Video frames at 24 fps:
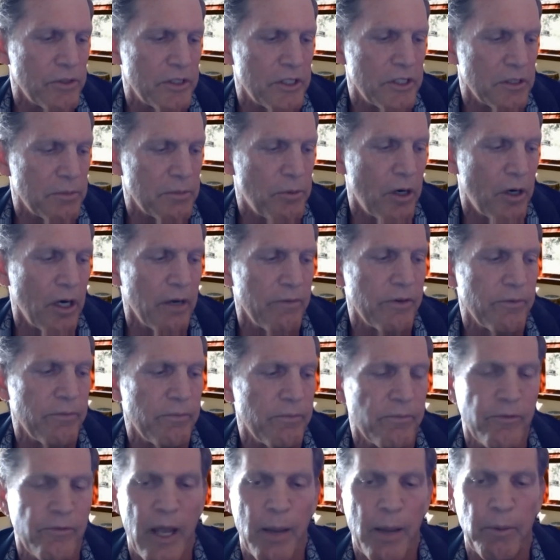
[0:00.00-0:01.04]
which is part of a
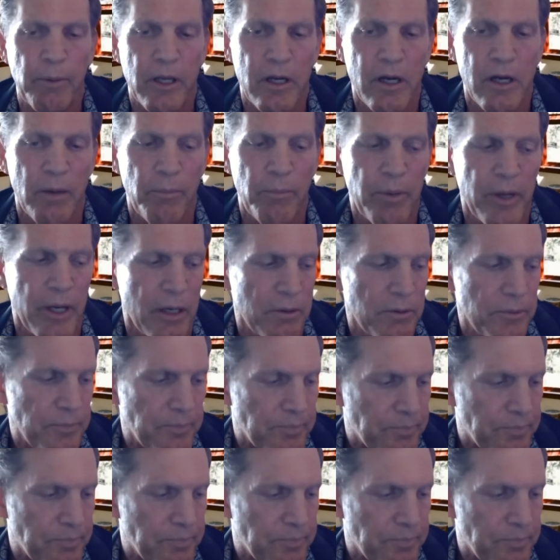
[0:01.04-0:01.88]
family compound